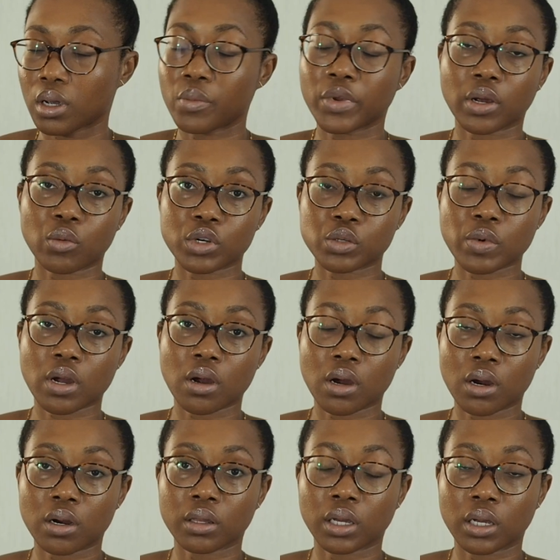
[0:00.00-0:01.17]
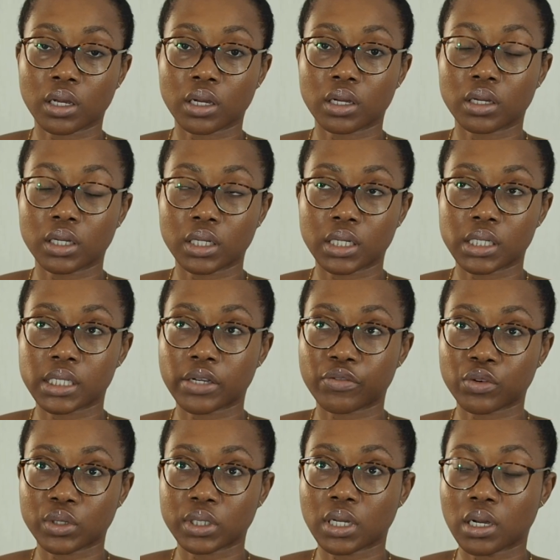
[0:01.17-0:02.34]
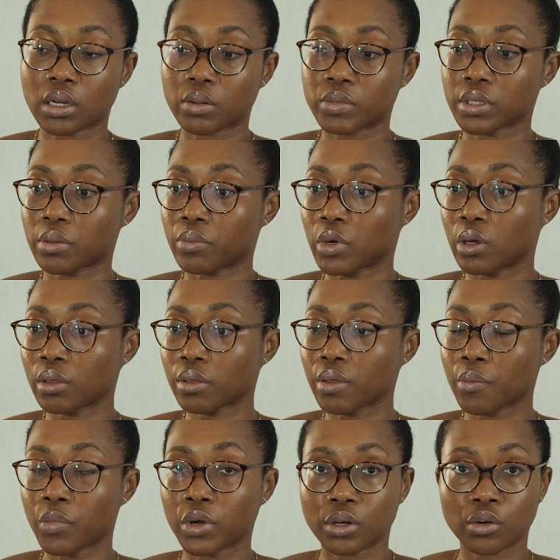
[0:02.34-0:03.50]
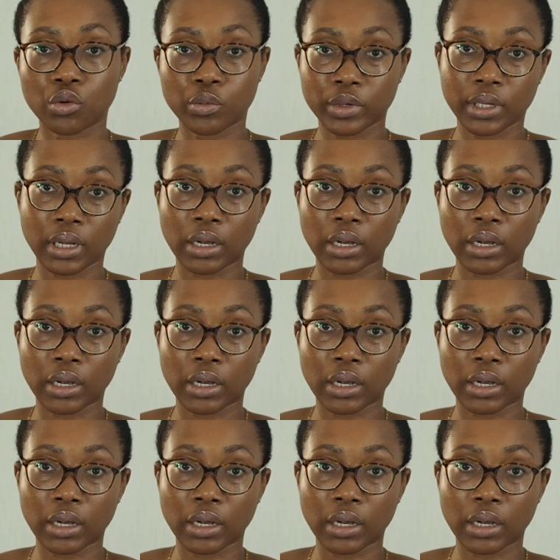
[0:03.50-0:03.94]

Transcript: I mean, I wash my car like several times a month, but normally